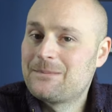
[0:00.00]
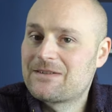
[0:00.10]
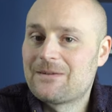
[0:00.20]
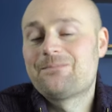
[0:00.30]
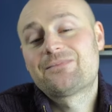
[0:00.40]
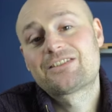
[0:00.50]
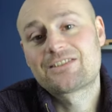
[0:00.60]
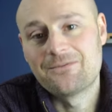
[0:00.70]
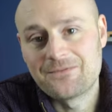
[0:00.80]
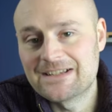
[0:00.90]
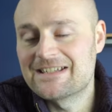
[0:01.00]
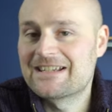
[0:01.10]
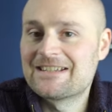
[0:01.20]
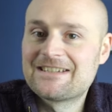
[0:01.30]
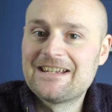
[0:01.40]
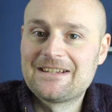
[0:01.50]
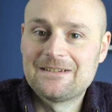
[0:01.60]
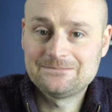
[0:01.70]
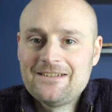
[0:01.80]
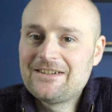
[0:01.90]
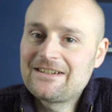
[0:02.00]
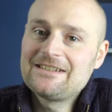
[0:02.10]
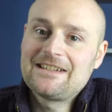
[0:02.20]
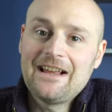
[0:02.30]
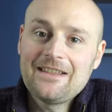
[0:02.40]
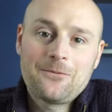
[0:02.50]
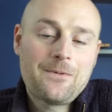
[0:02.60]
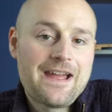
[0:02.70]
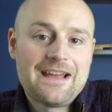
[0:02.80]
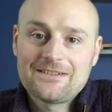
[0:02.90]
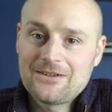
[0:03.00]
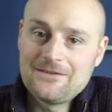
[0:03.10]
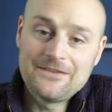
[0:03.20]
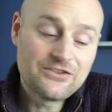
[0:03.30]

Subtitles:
so something to consider. So you can tell that where Elegoo have